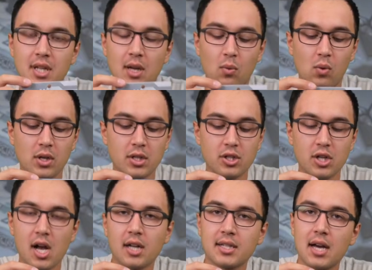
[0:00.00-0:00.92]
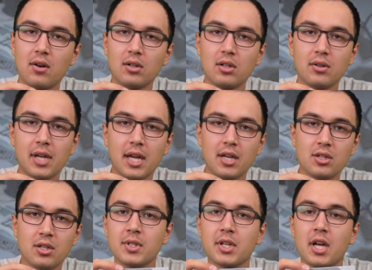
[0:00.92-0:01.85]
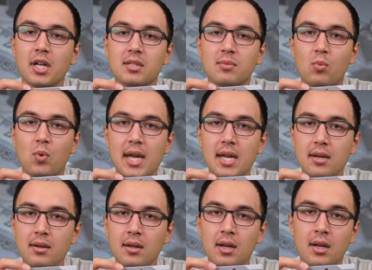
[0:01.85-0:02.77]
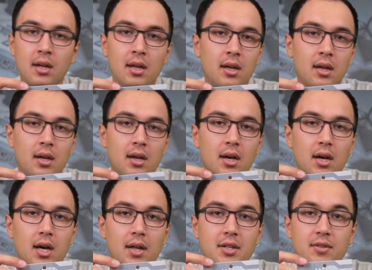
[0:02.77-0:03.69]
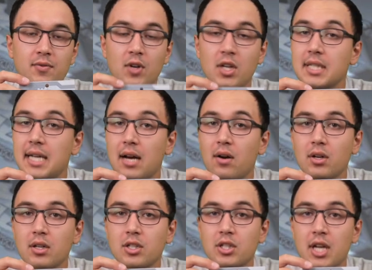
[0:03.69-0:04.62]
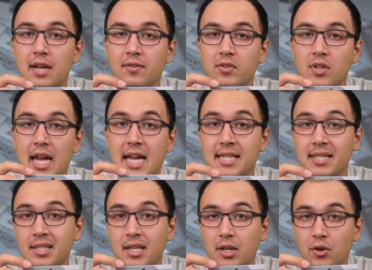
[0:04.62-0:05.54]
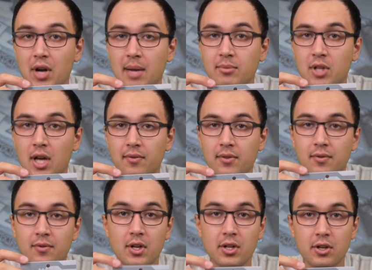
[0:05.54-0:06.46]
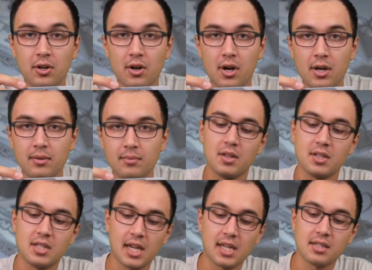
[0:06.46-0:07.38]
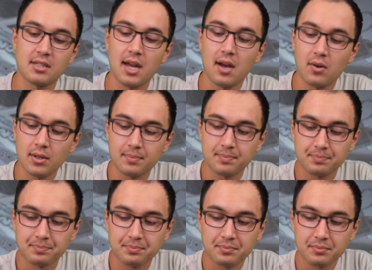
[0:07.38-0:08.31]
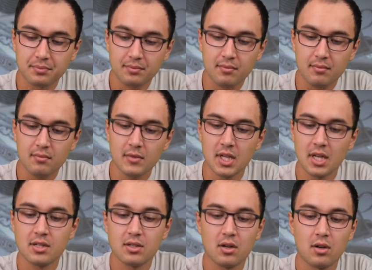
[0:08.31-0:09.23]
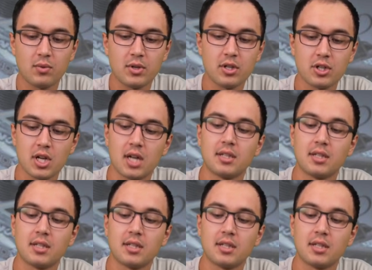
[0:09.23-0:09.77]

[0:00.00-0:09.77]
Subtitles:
and one shock tower location to cut some weight. This front tower shaves 8 to 10 grams off the front of your car. The second tower is our rear shock